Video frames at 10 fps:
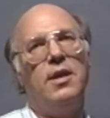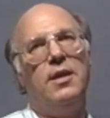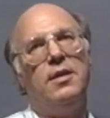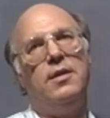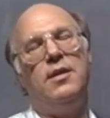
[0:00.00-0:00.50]

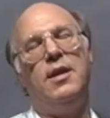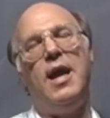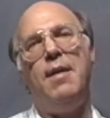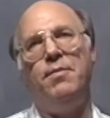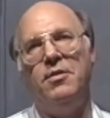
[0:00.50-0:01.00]
that
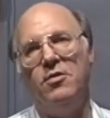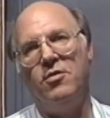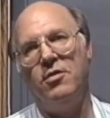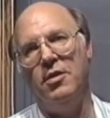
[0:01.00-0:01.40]
happens